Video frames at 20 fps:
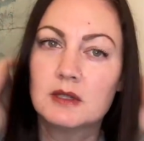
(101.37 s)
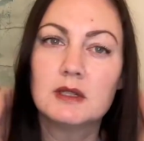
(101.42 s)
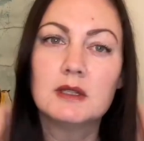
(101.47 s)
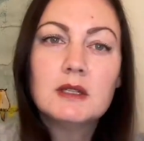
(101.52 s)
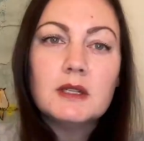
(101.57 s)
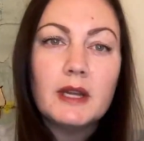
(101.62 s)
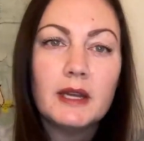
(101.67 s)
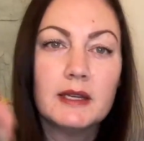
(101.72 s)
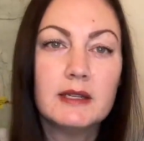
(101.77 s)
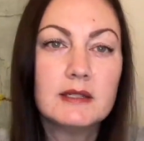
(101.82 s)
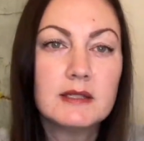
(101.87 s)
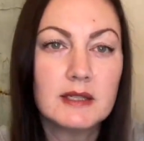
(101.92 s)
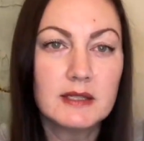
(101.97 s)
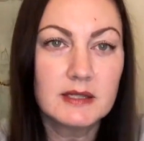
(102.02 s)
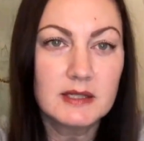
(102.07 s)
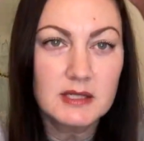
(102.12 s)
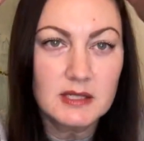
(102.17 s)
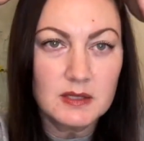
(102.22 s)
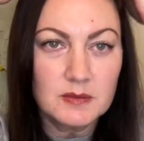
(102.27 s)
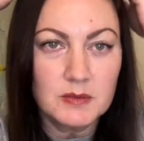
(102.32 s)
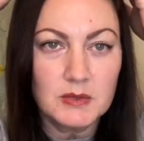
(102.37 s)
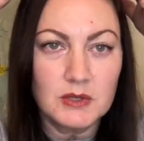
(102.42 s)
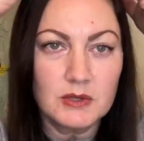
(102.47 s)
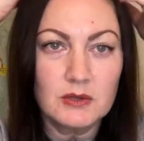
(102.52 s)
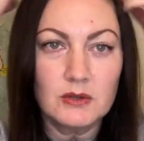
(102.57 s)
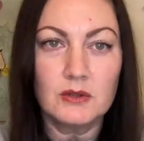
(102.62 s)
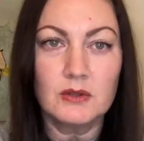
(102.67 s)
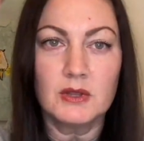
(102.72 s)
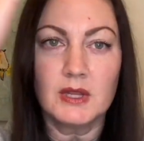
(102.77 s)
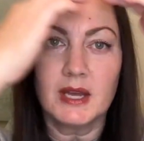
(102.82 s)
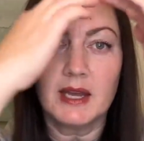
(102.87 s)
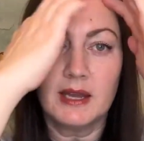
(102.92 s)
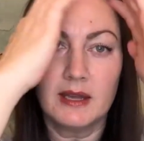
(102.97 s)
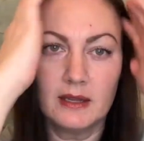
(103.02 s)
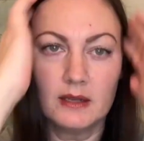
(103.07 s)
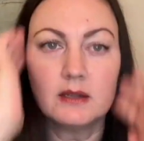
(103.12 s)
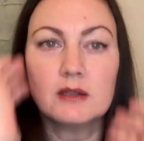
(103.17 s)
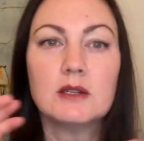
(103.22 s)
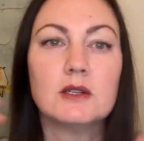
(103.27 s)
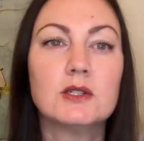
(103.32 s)
nice and smooth
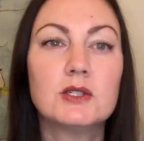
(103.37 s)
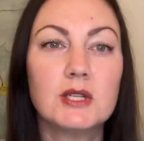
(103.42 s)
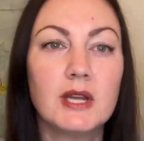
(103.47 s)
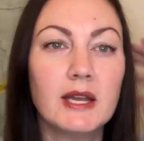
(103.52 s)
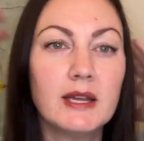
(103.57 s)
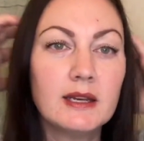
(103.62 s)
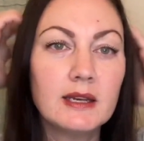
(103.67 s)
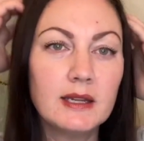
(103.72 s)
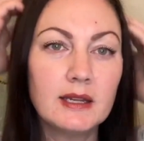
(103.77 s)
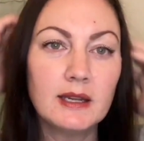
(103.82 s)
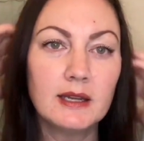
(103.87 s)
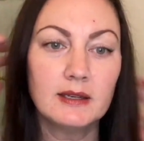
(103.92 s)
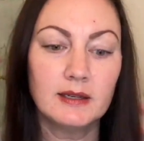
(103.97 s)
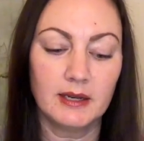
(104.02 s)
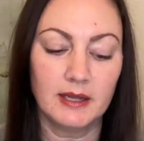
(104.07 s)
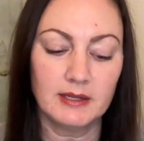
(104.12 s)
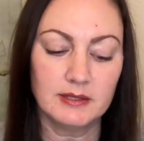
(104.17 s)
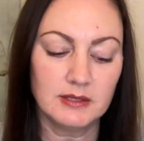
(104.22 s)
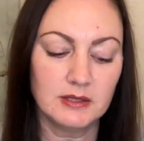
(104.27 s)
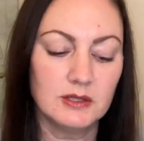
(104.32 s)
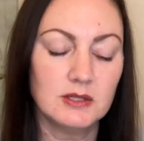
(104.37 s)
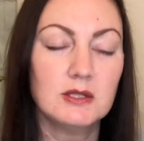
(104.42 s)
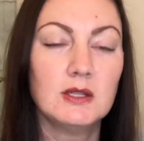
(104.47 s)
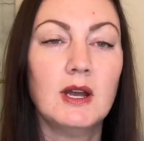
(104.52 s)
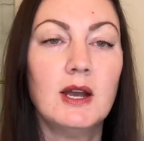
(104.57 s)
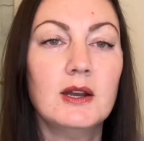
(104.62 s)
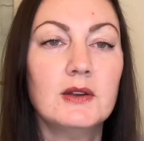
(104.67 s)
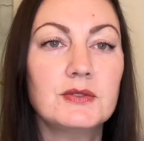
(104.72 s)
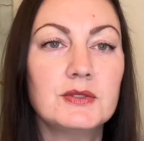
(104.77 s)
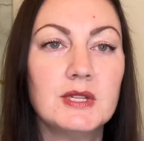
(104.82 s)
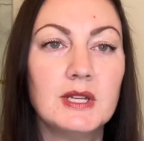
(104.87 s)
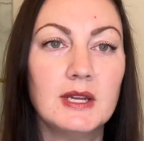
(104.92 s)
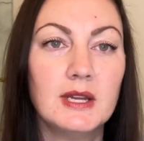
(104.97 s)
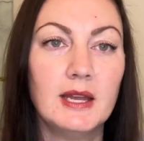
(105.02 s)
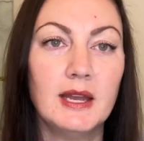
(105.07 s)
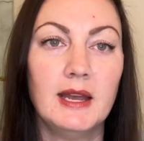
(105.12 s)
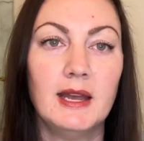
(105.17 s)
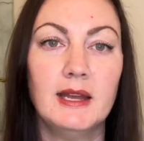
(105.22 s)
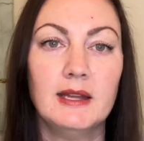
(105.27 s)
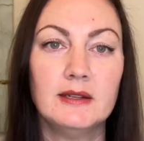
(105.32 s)
and shiny and nice and soft,
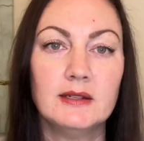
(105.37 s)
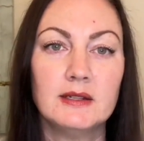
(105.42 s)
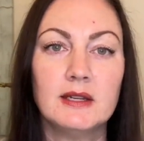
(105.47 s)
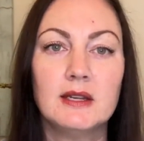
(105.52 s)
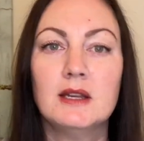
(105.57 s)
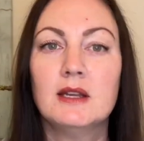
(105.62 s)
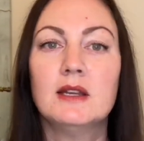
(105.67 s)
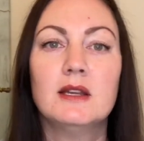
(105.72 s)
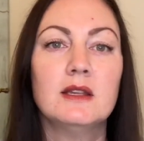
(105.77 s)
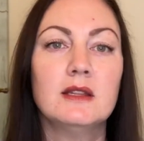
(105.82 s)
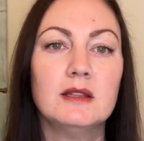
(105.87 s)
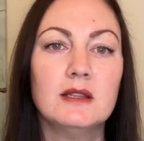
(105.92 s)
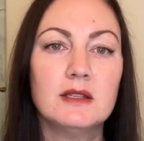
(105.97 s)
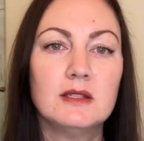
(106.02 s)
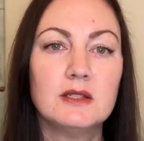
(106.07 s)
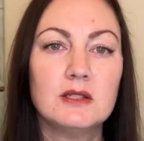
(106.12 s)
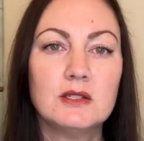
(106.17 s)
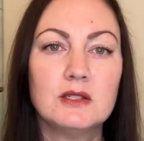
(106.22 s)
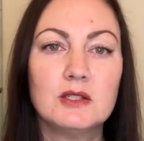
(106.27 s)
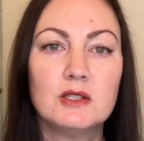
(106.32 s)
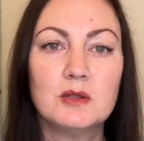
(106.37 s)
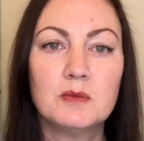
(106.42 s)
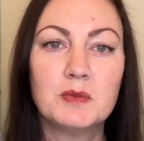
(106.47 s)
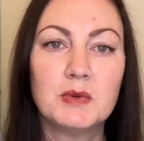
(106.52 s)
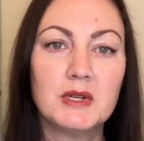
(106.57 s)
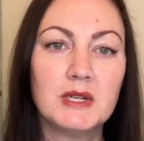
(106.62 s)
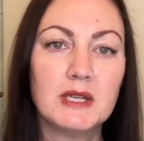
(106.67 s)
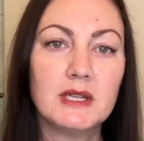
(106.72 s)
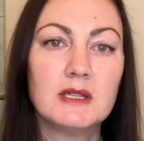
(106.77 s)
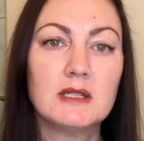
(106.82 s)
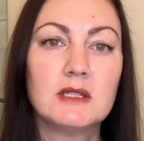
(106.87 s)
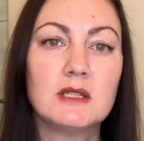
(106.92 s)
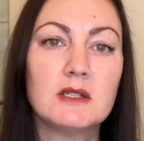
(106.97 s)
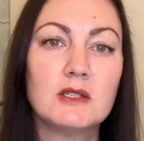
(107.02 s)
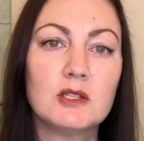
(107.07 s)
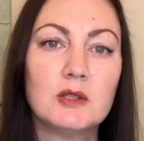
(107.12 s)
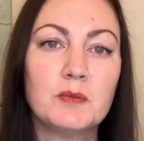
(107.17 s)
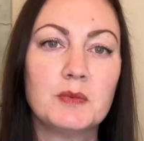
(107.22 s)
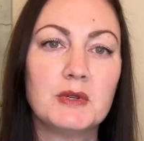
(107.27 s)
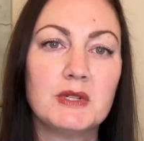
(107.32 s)
and this is super easy,
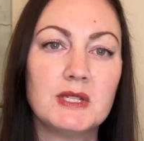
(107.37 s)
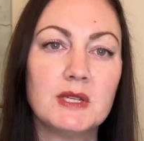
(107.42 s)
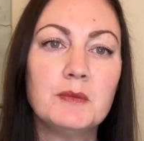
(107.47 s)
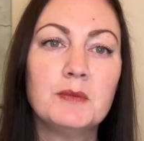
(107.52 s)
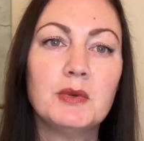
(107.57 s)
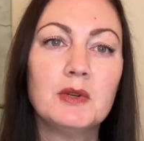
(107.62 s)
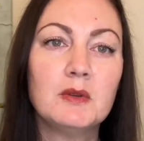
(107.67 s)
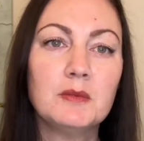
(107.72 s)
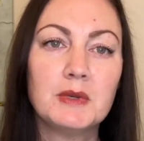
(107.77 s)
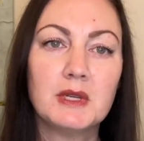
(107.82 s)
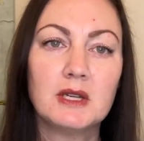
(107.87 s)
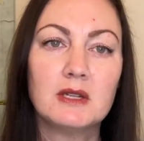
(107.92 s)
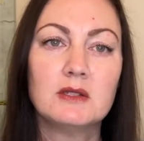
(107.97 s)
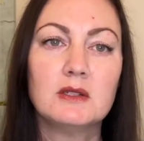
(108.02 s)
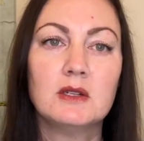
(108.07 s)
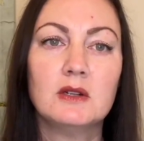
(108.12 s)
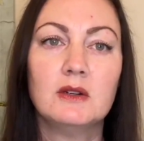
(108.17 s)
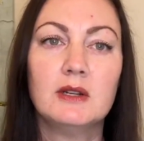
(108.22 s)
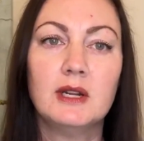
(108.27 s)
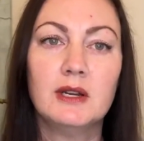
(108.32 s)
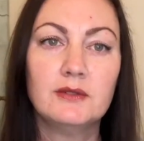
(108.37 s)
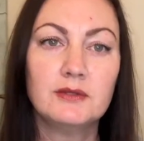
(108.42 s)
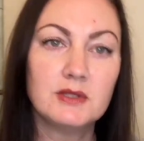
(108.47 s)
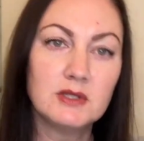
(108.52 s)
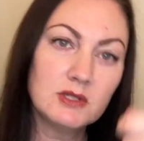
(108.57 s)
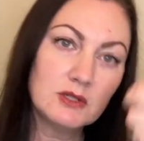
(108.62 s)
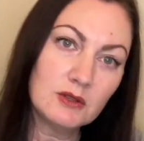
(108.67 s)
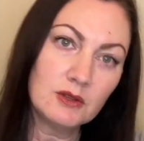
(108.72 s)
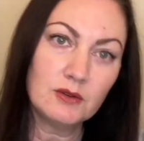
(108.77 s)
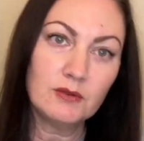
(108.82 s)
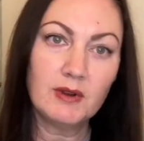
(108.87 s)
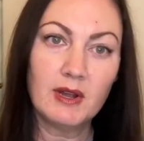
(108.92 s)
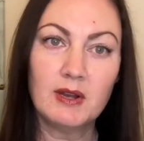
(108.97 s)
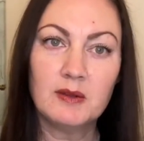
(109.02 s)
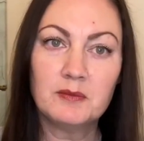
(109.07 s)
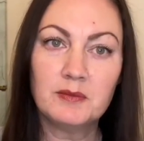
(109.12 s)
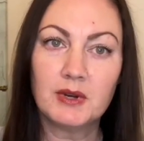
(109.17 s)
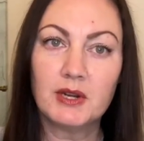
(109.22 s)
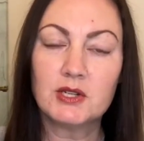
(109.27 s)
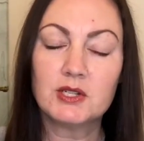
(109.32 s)
super simple, because you don't have to do the
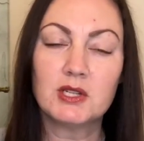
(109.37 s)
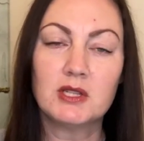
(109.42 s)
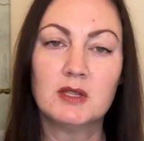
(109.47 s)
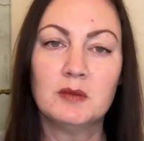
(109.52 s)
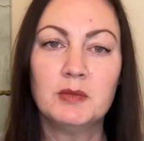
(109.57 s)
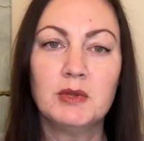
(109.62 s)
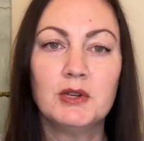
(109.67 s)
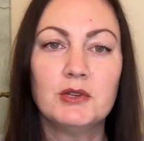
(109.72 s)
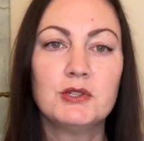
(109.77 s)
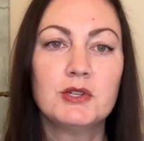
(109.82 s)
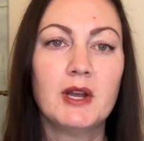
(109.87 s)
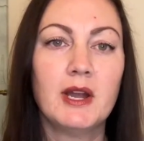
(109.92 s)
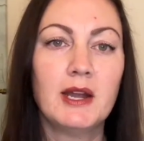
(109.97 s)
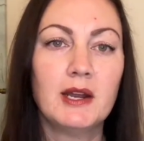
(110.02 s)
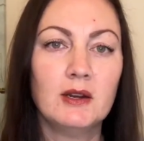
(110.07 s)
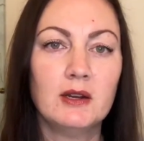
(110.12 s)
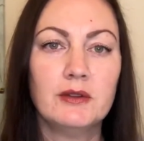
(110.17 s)
round brush and the blow dryer.